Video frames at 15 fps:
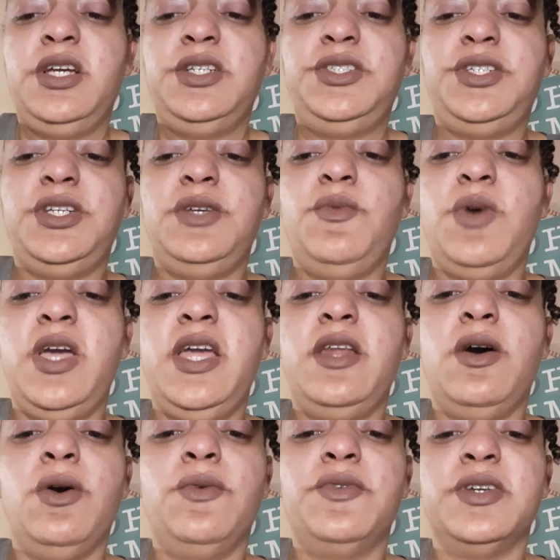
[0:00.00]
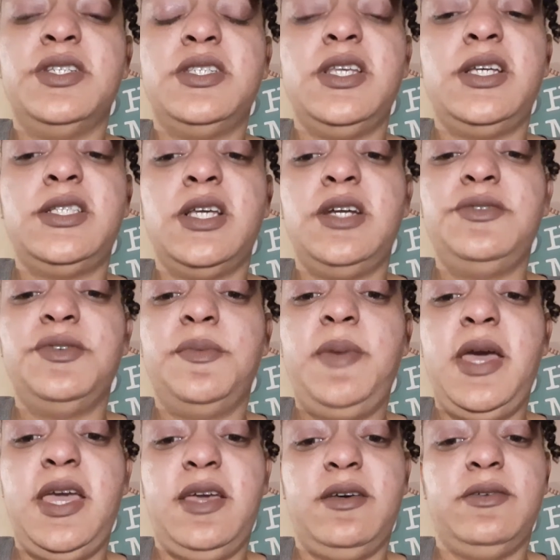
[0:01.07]
she weighed over 600
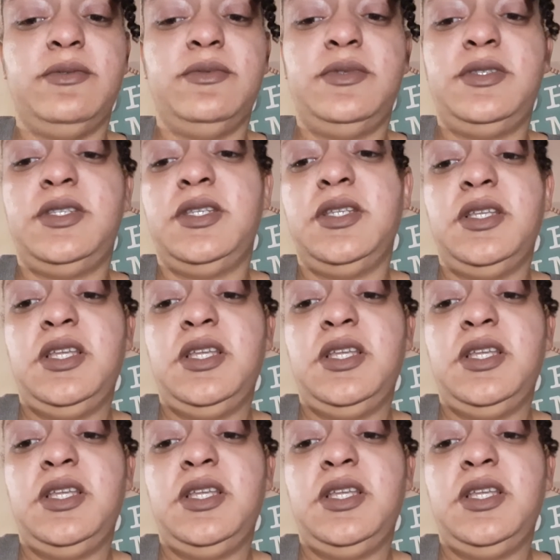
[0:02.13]
pounds.